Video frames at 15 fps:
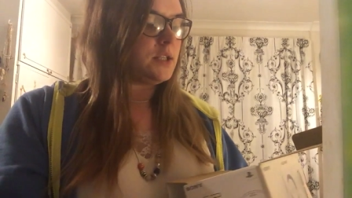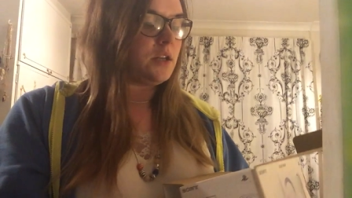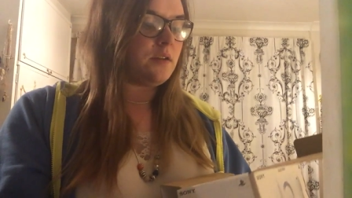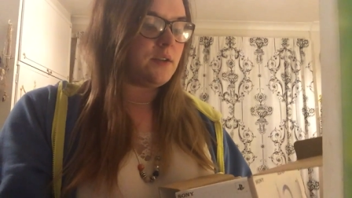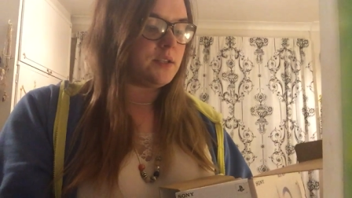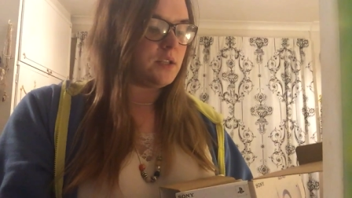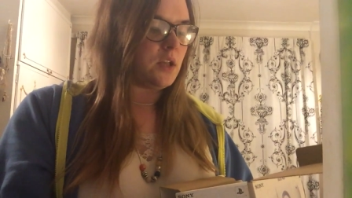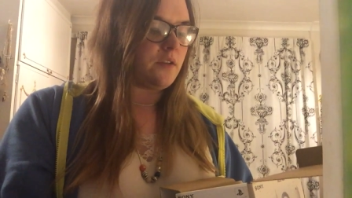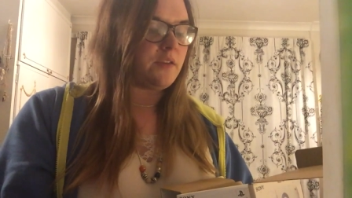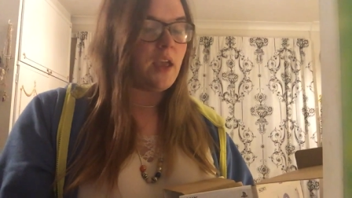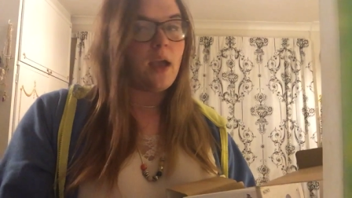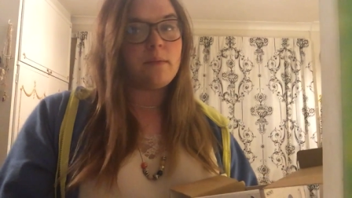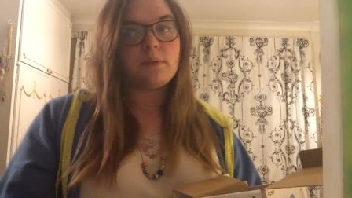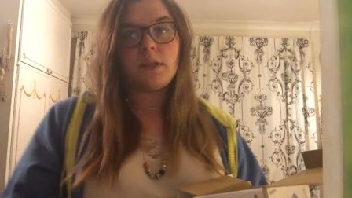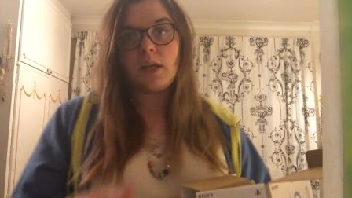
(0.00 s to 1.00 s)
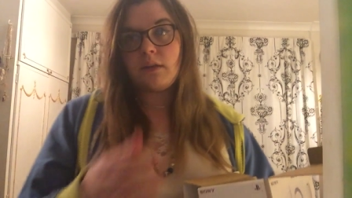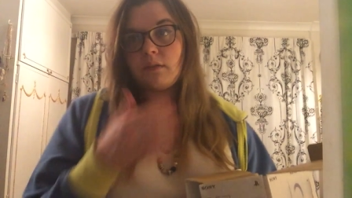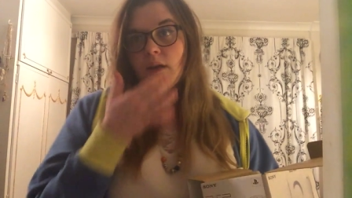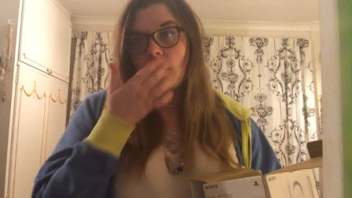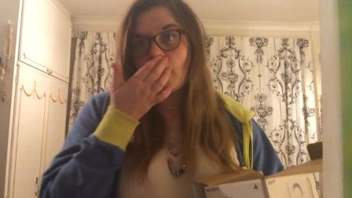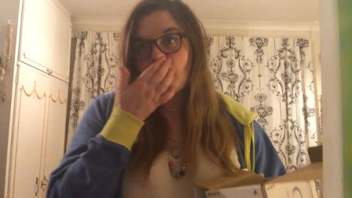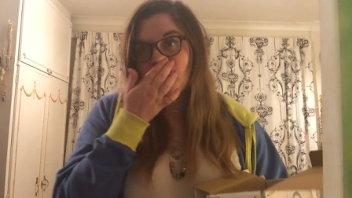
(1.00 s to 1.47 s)
the only reason I've kept it. If it
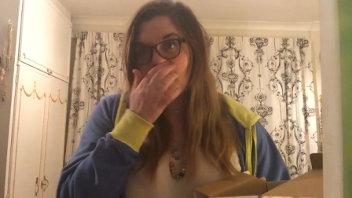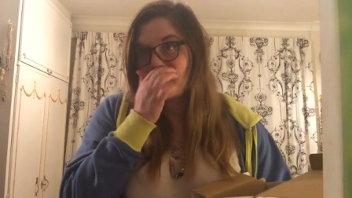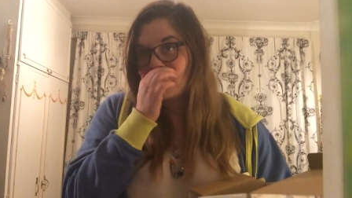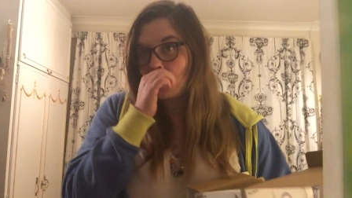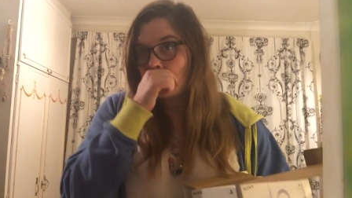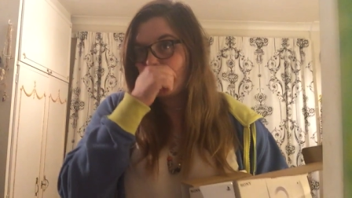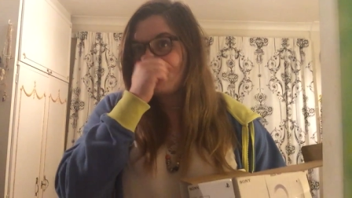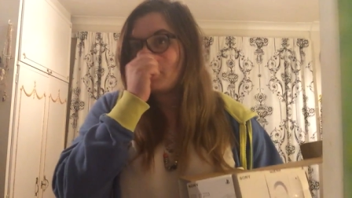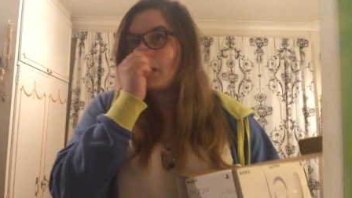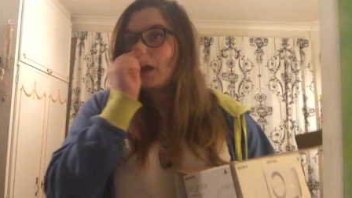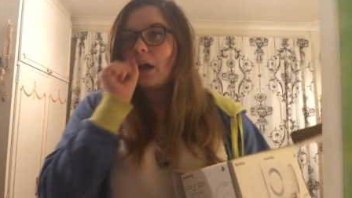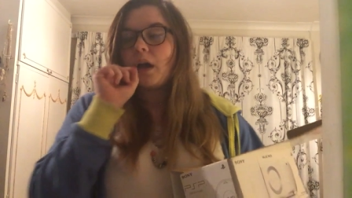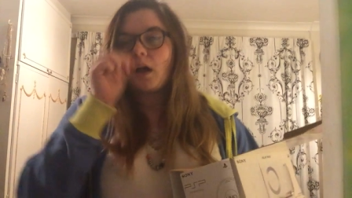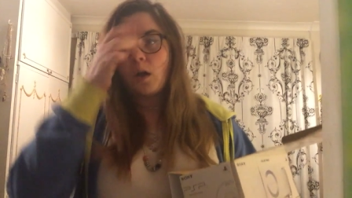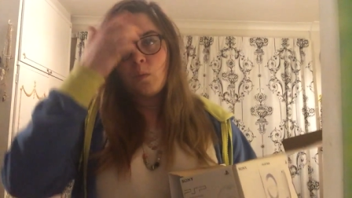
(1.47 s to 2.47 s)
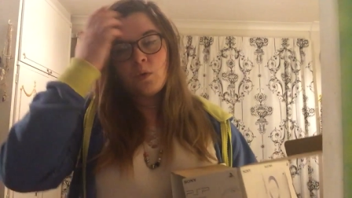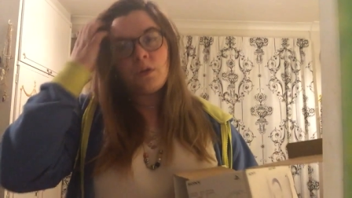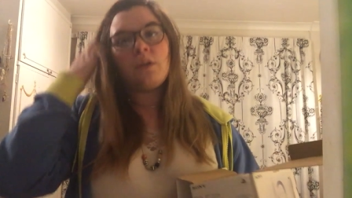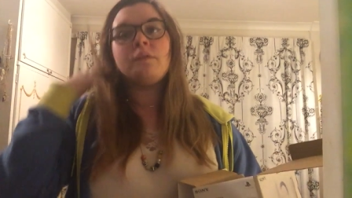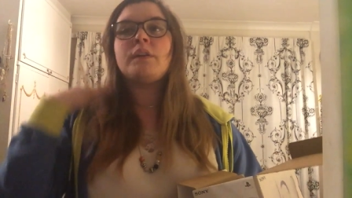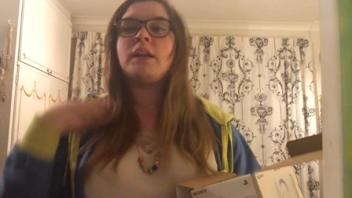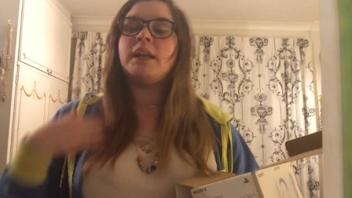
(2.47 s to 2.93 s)
had been used, I
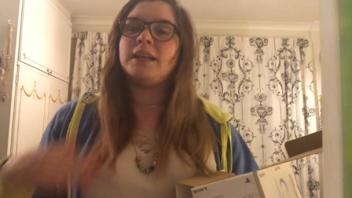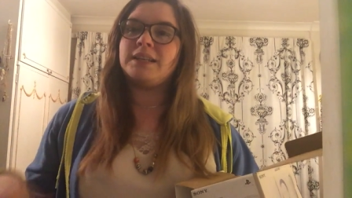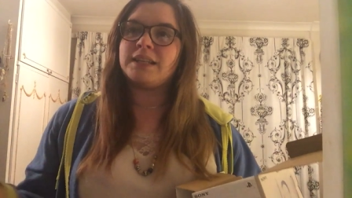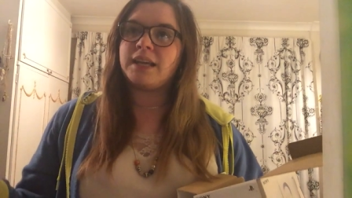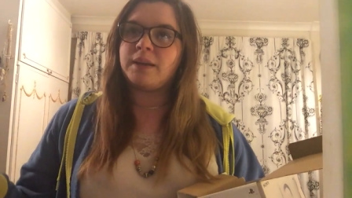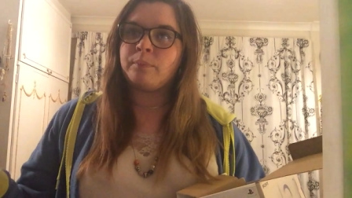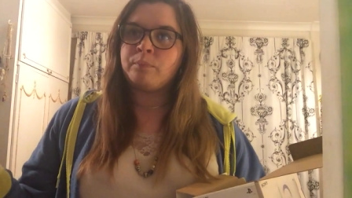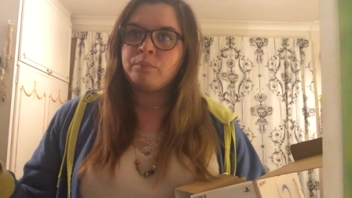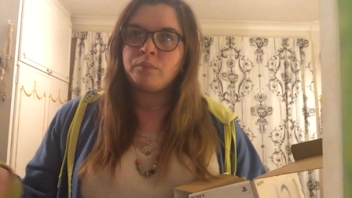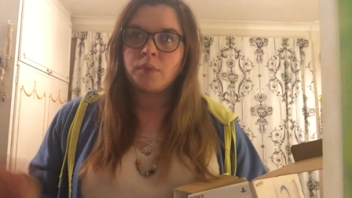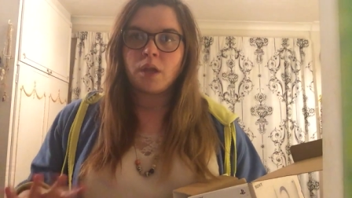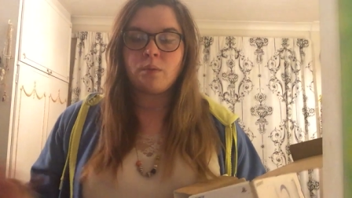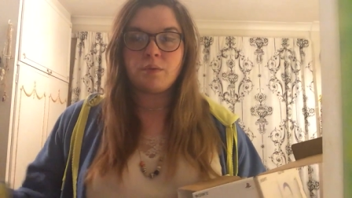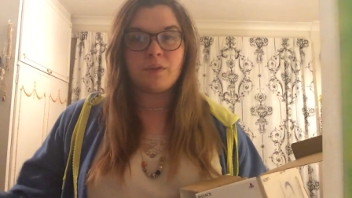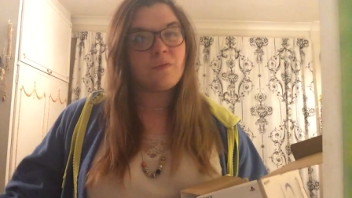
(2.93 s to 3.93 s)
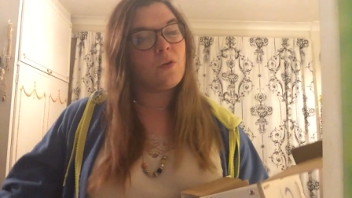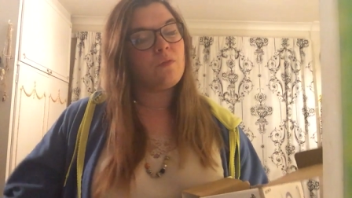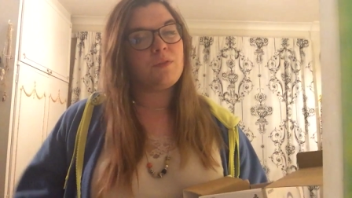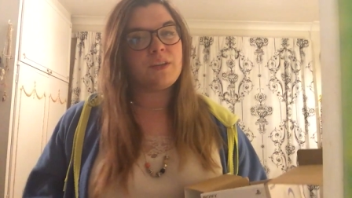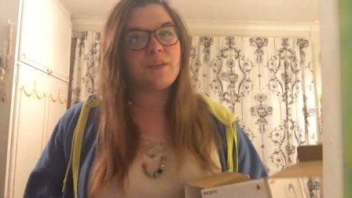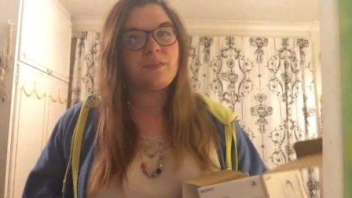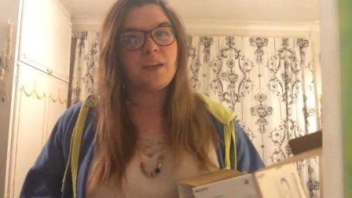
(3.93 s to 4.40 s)
wouldn't have cleaned it, I would have got rid of